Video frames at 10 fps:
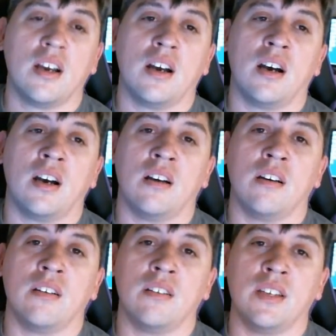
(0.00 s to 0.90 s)

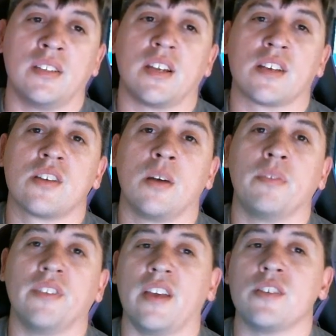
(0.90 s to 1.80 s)
in the next couple
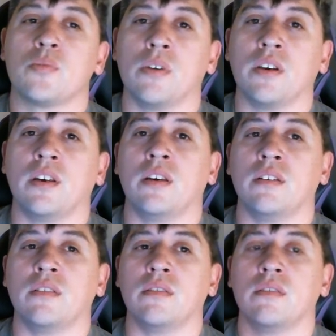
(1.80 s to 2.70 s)
days,
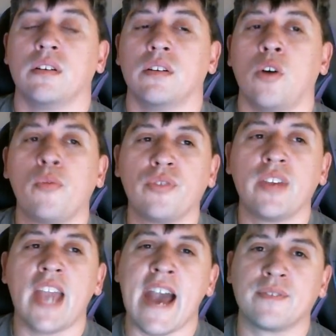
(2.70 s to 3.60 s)
when
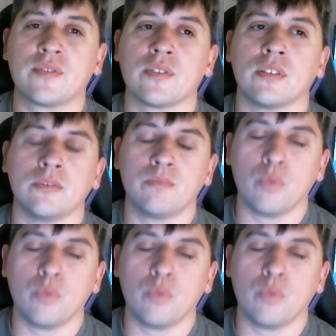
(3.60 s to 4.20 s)
hopefully after,